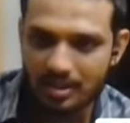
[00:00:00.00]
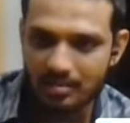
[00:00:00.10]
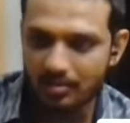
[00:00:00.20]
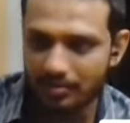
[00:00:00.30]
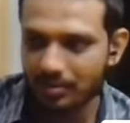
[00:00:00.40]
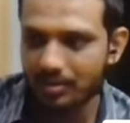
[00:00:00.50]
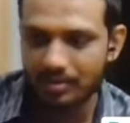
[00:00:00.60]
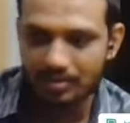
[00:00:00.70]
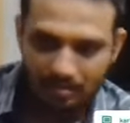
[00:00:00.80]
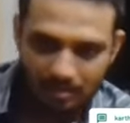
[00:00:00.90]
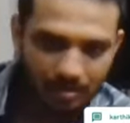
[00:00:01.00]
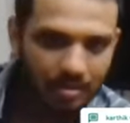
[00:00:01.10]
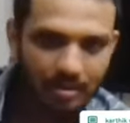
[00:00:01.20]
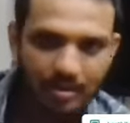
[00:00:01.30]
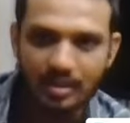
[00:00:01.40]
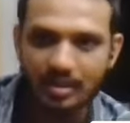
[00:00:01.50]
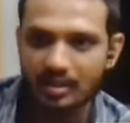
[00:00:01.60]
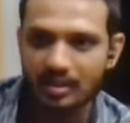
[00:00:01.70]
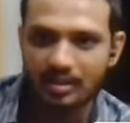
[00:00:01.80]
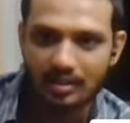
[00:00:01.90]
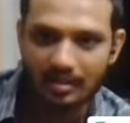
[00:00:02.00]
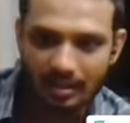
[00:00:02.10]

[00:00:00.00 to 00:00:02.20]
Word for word: set up before you could uh,